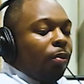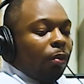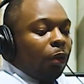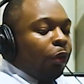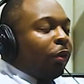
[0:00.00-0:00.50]

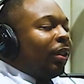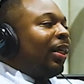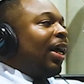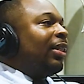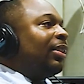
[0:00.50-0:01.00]
usually
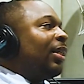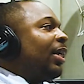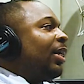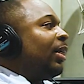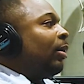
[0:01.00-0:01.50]
I
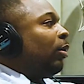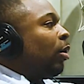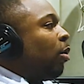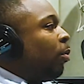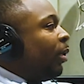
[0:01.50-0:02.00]
say,
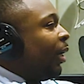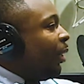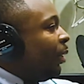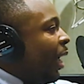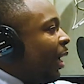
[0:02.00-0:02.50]
when
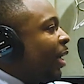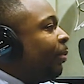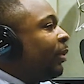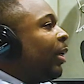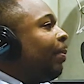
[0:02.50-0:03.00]
that
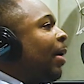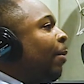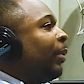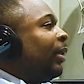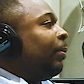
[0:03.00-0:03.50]
comes up, how
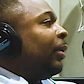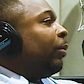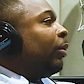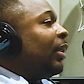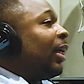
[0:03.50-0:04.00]
many people
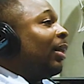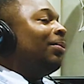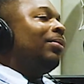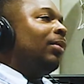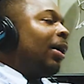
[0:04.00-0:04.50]
you're dating.
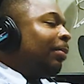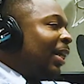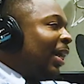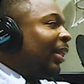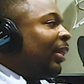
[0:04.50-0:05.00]
I'm
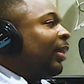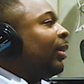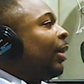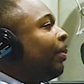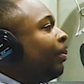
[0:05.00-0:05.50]
dating,
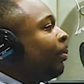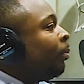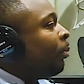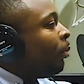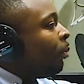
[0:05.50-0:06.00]
I'm
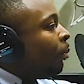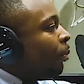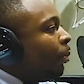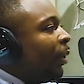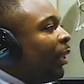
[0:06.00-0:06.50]

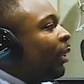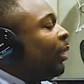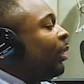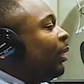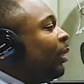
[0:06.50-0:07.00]

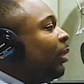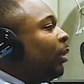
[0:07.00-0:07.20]
mingling,